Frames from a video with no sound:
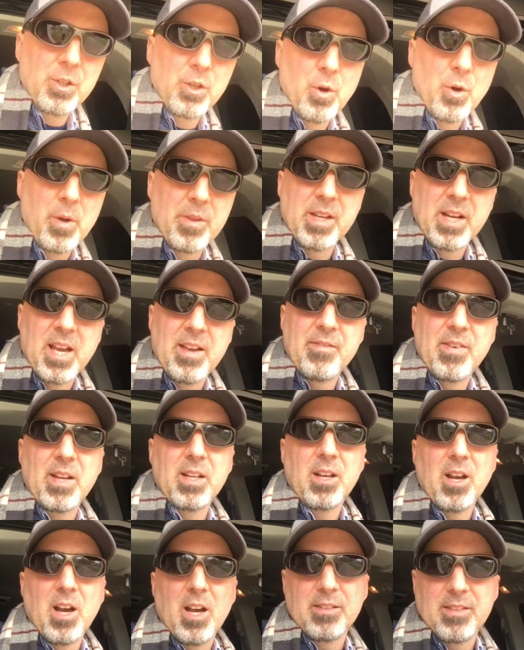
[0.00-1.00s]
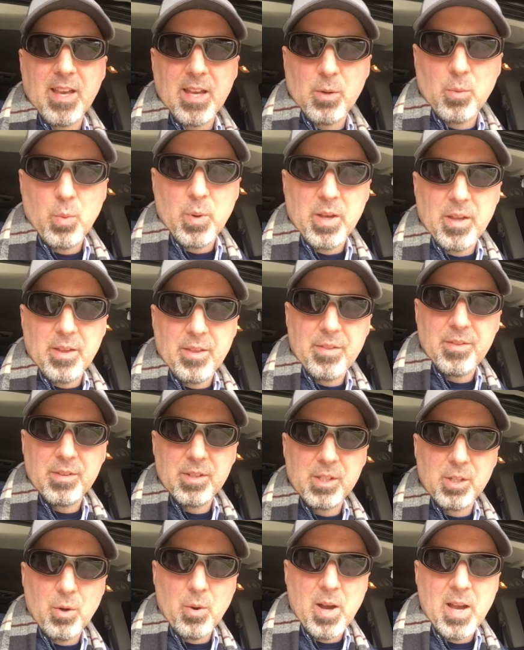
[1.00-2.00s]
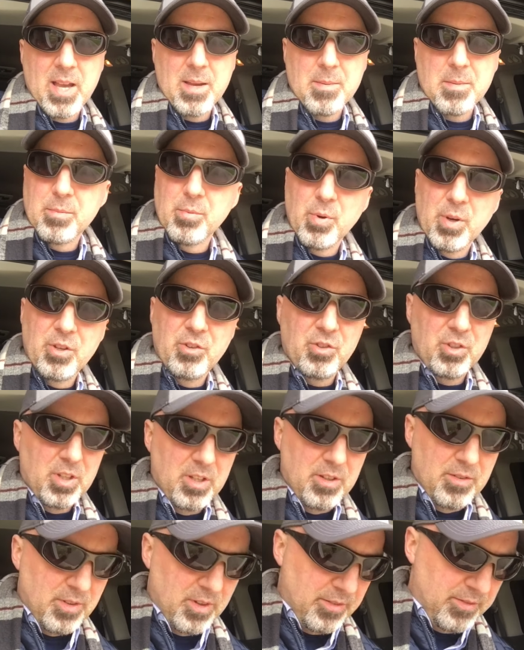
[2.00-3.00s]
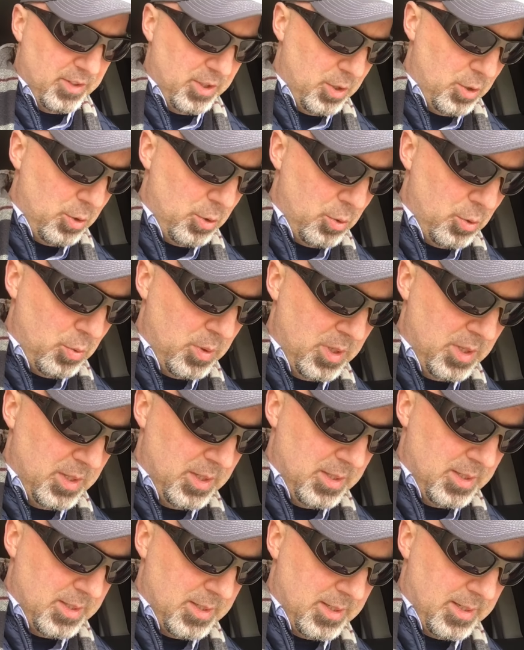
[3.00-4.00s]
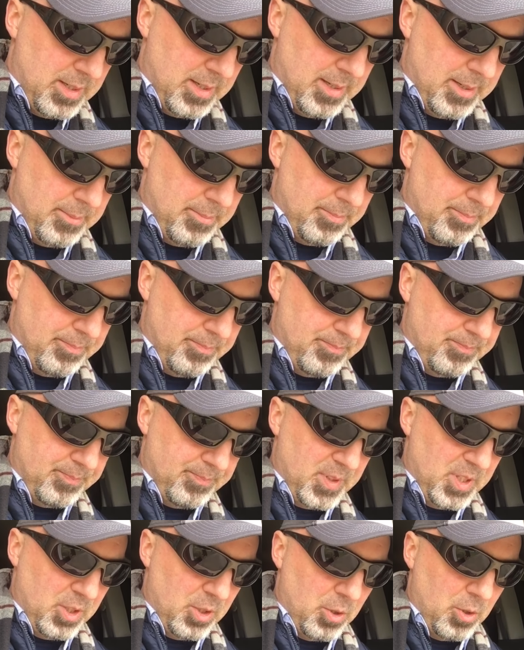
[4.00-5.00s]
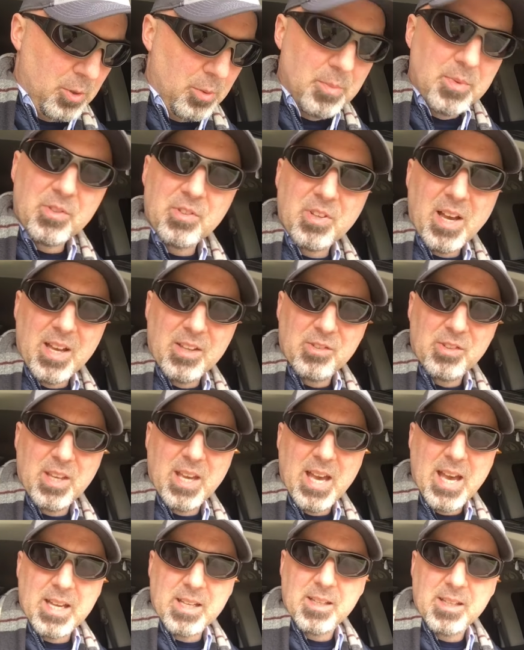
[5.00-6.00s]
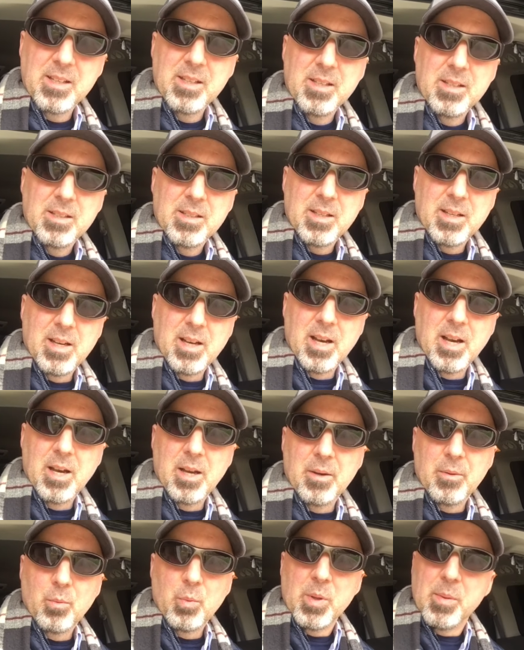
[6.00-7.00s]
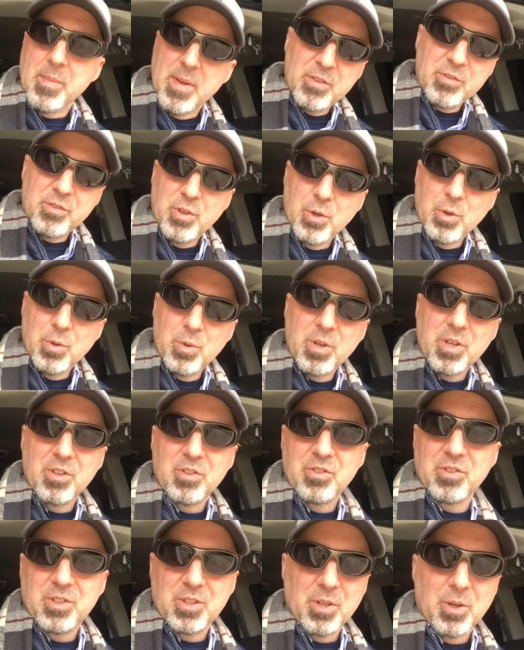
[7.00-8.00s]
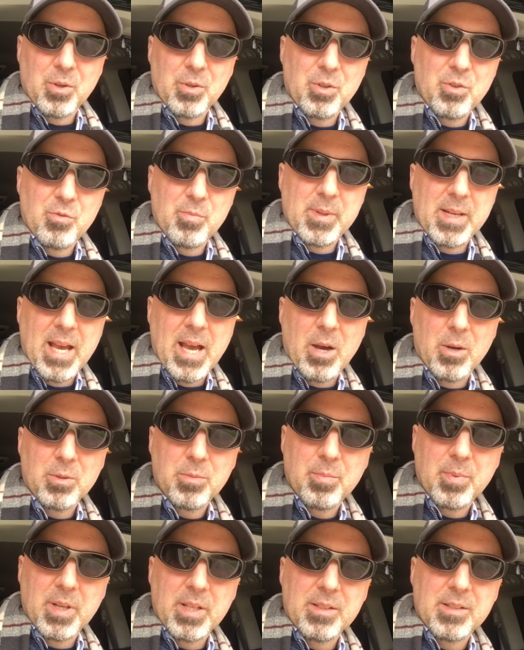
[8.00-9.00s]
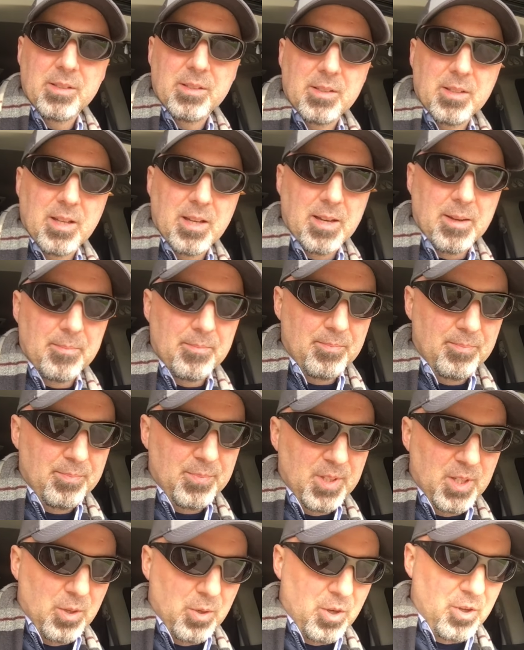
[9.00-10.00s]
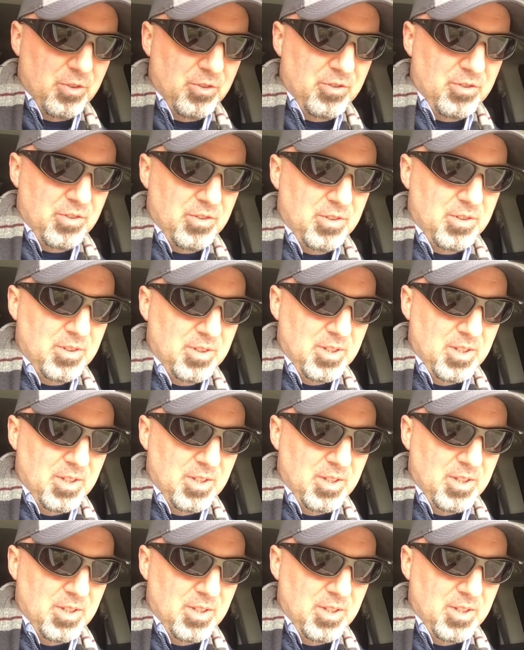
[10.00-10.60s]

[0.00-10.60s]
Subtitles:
know, that I've had contact with, you know, I am appreciative of you. You know, Miss Hysiak, we miss you because, you know, you've been out, but, you know, because